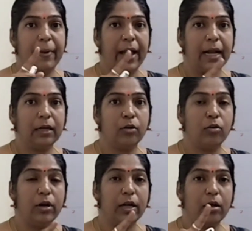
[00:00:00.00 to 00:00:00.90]
bank
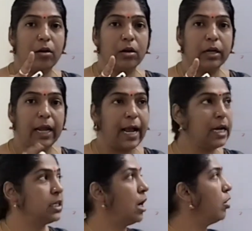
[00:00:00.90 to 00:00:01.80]
account debtor or
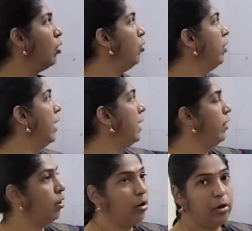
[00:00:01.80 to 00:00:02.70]
cash account
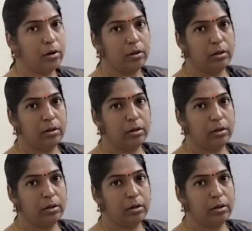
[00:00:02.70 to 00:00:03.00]
debtor